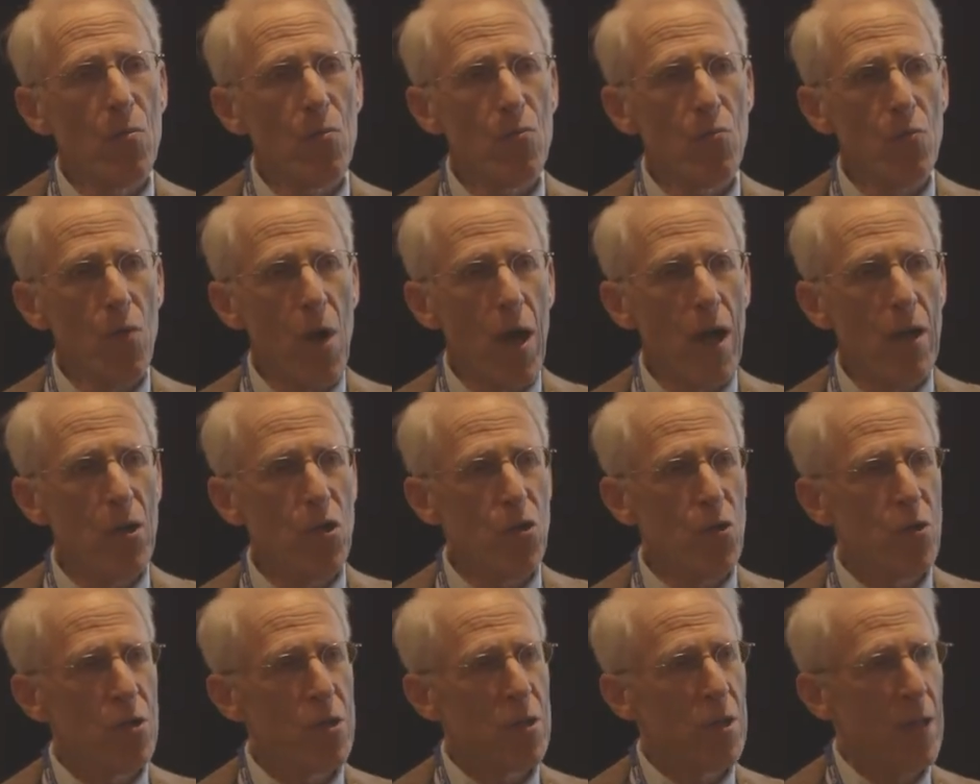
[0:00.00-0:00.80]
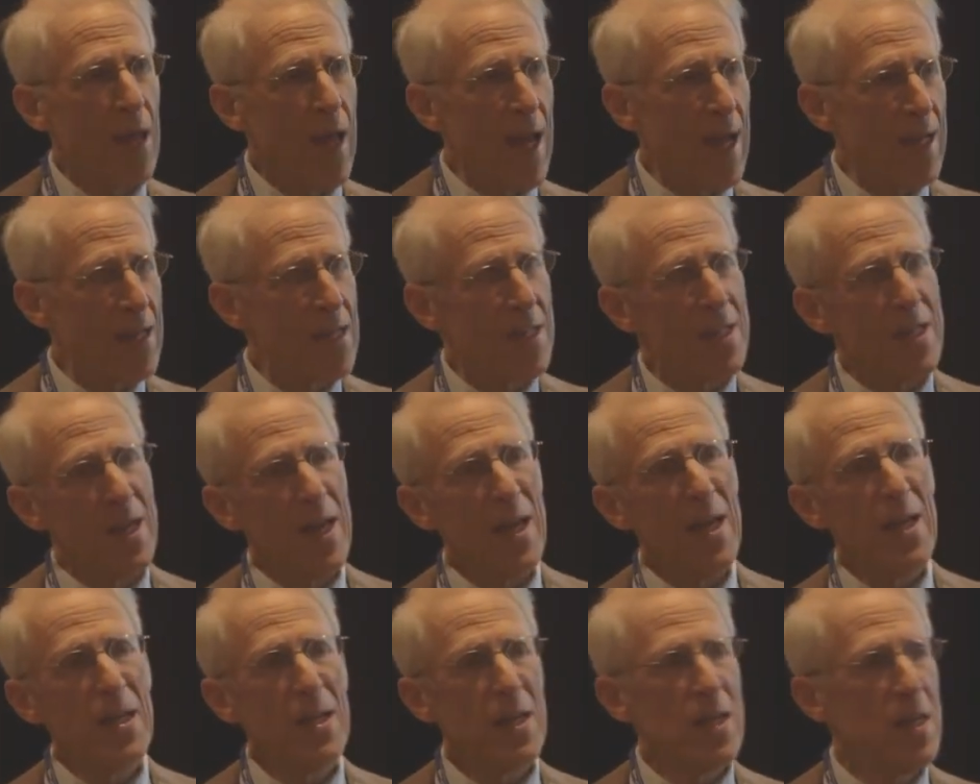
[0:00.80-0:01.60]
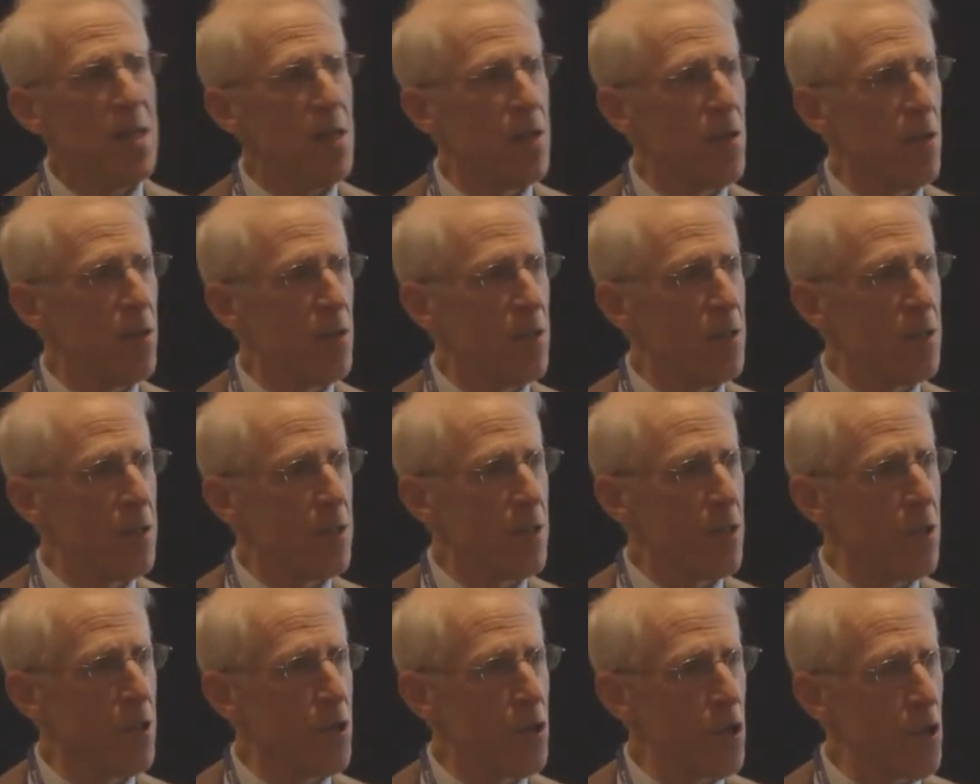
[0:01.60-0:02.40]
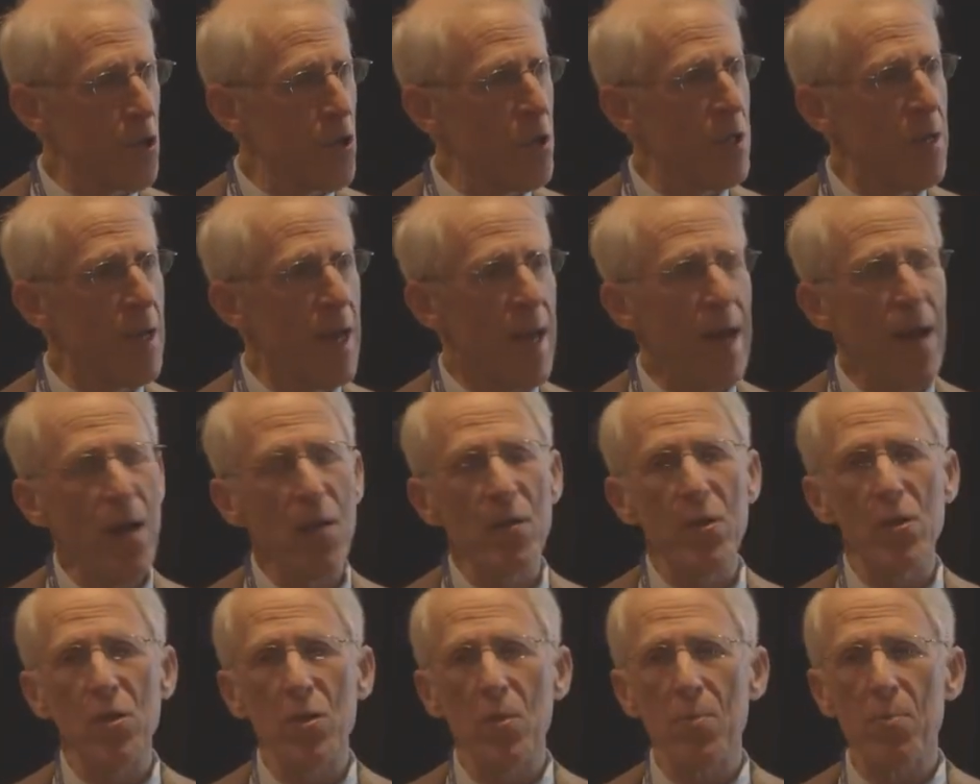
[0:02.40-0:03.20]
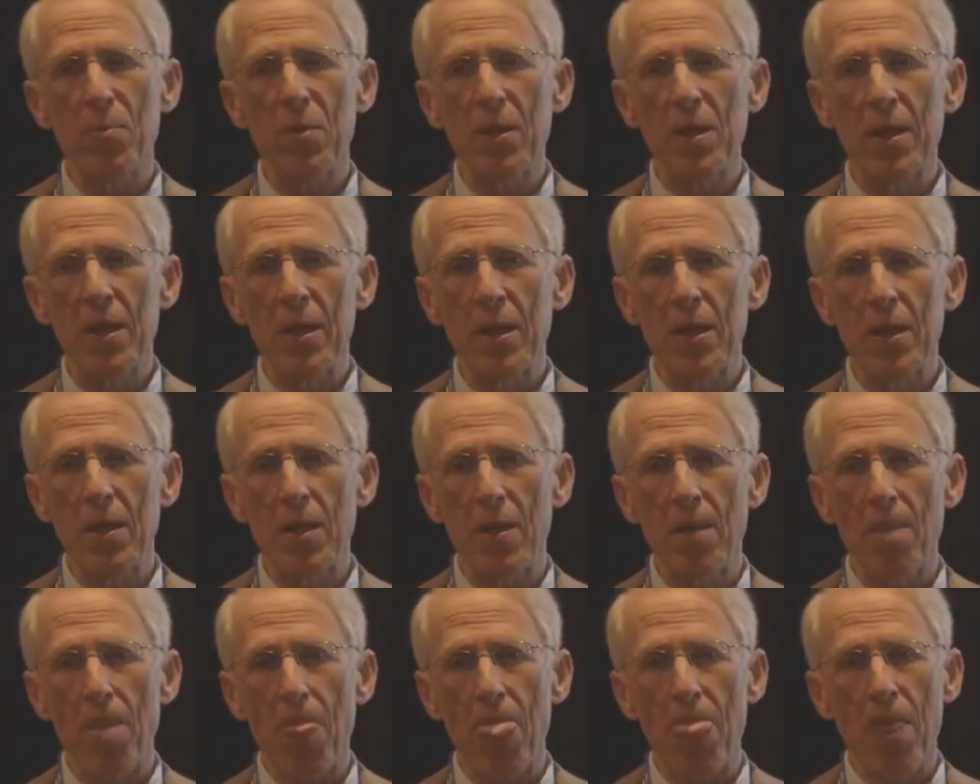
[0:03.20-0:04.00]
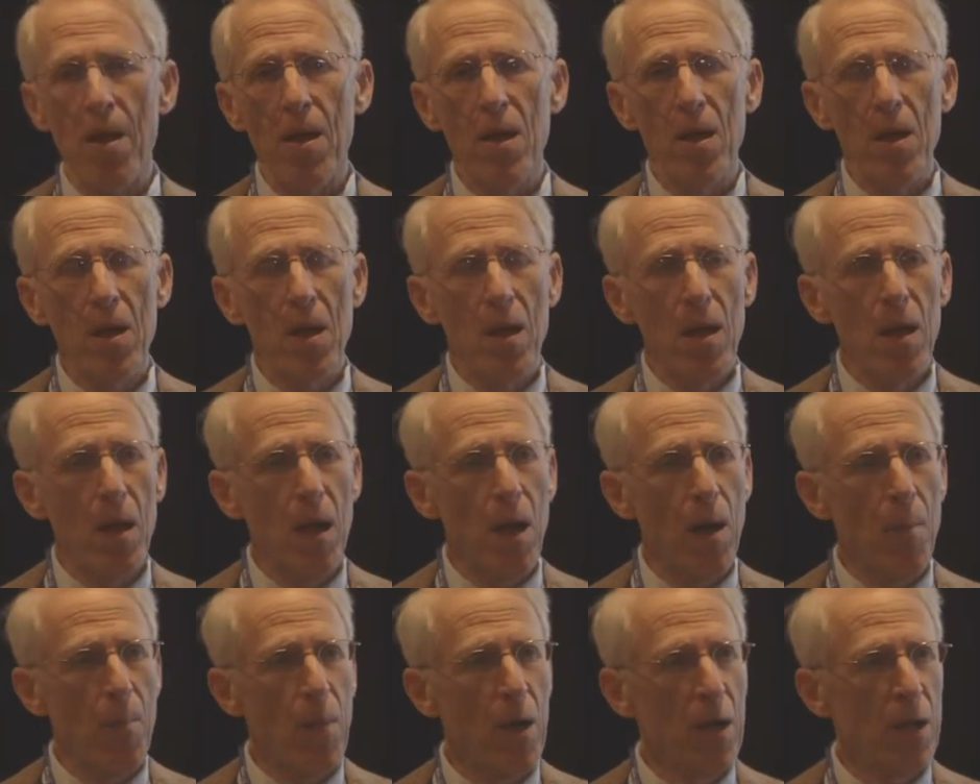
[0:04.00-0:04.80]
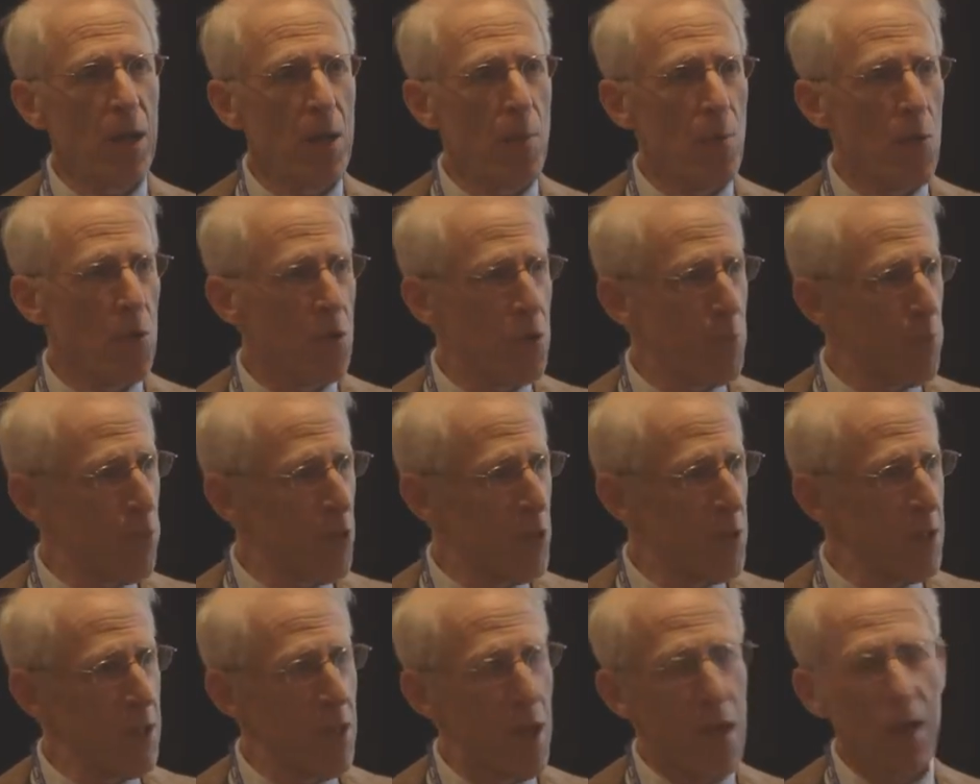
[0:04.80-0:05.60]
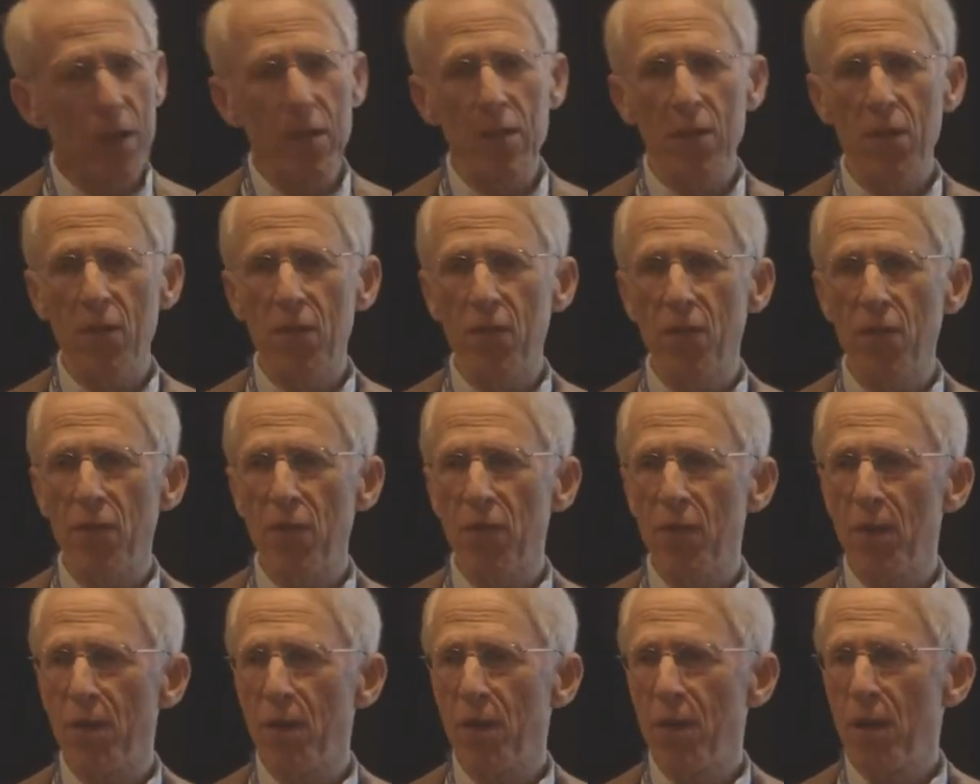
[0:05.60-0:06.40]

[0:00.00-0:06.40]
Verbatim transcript: Rogers' last 10 years turned out to be among the most productive,